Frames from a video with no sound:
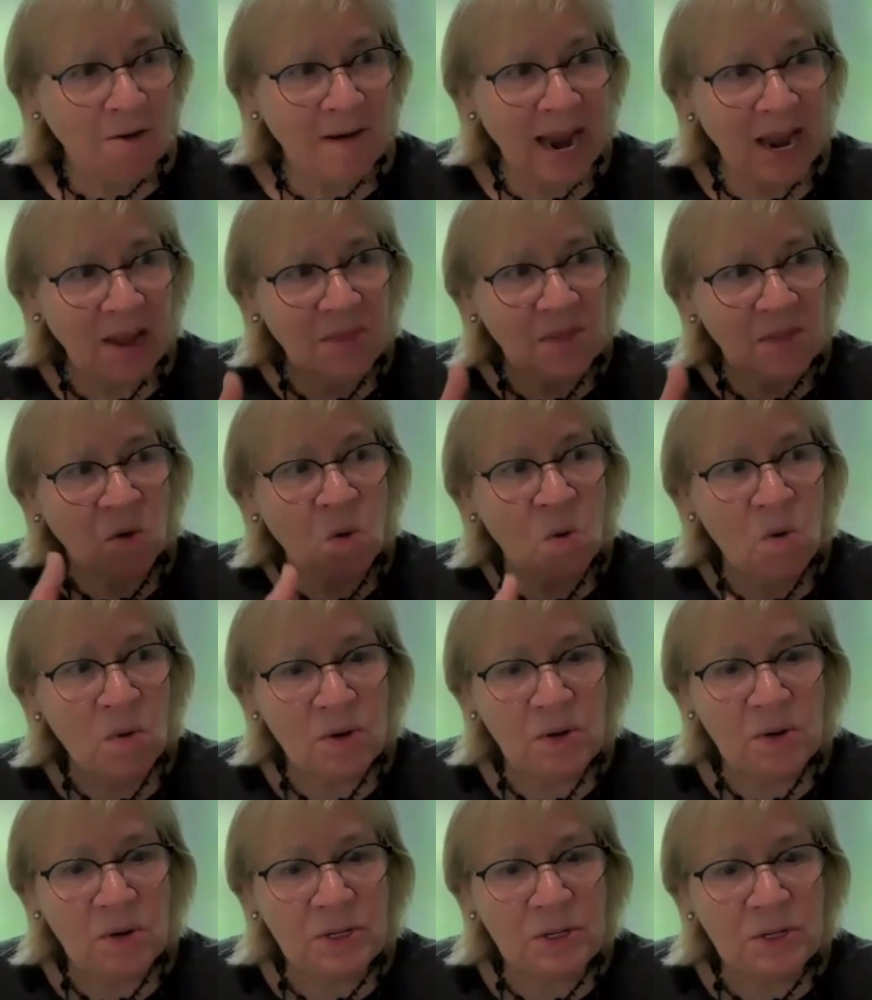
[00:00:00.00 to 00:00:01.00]
around the
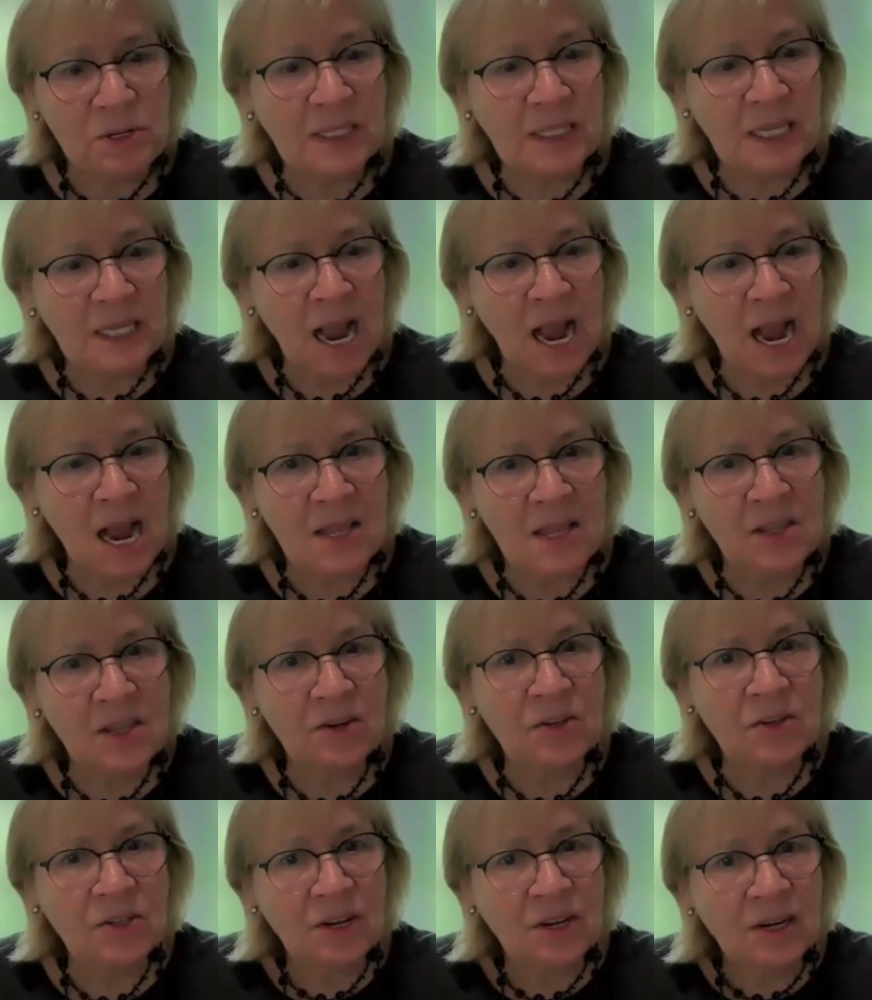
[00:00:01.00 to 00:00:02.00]
corners of the tongue,
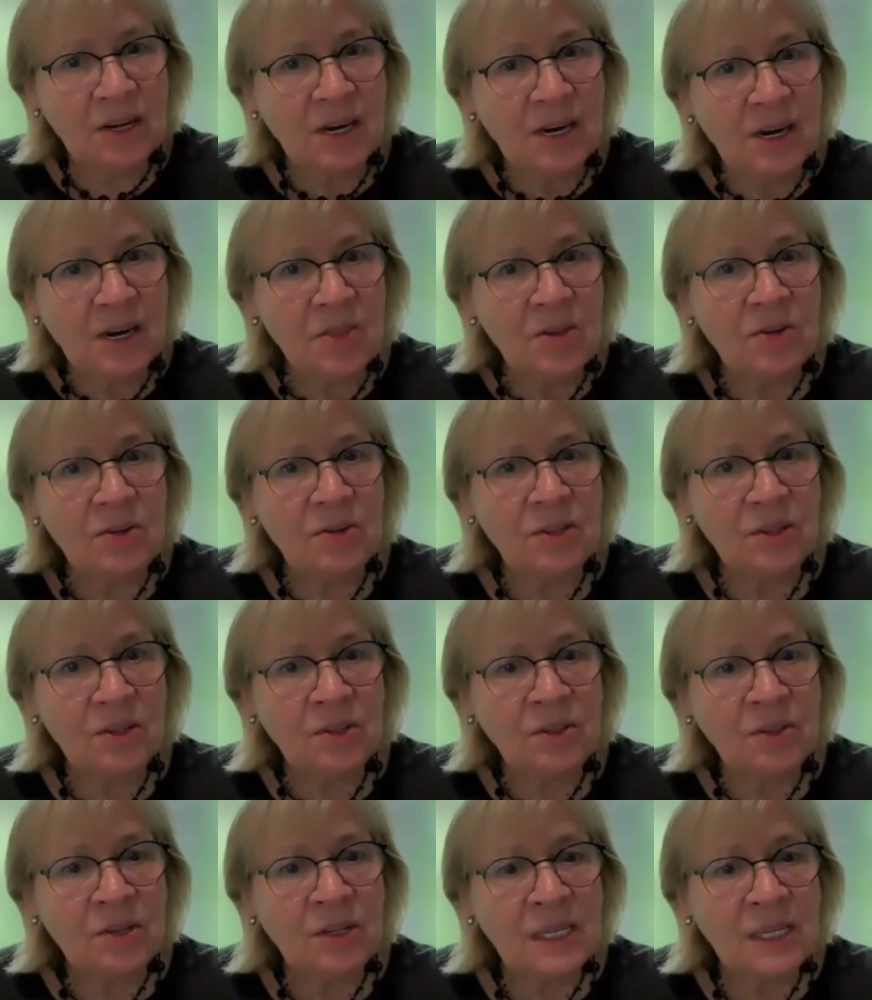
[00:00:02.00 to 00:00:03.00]
there's
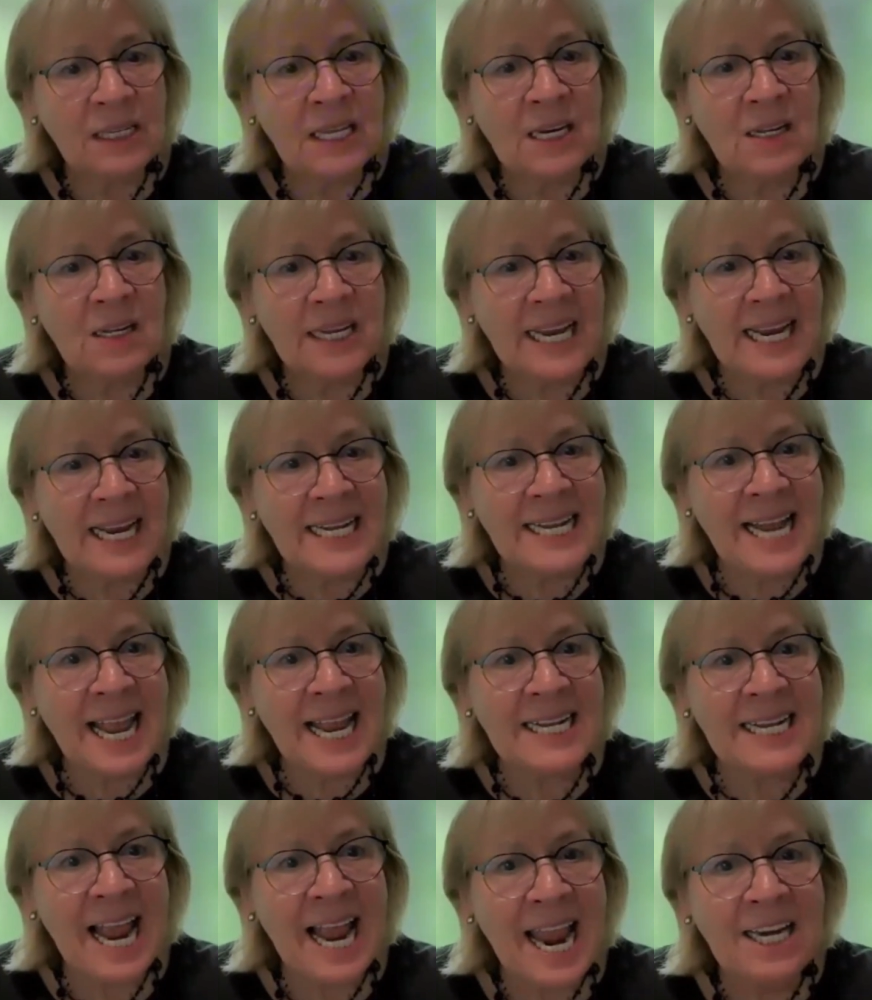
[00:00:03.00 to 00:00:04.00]
little
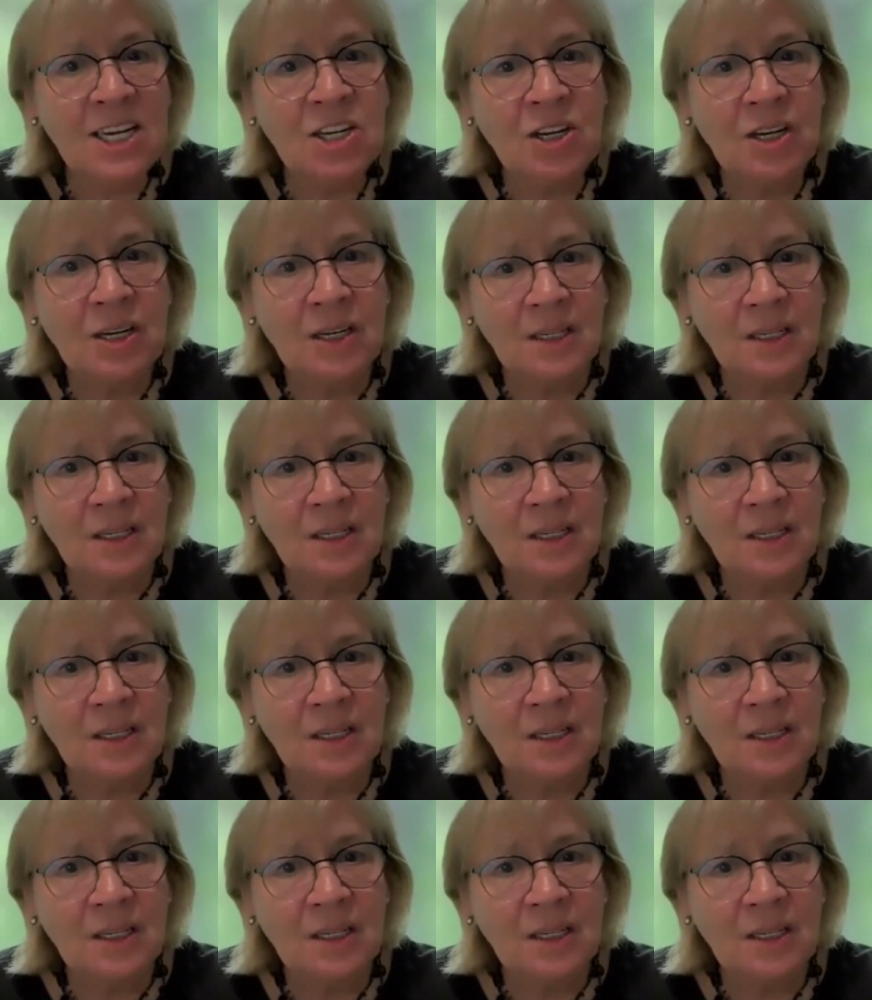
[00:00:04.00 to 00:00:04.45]
indentation.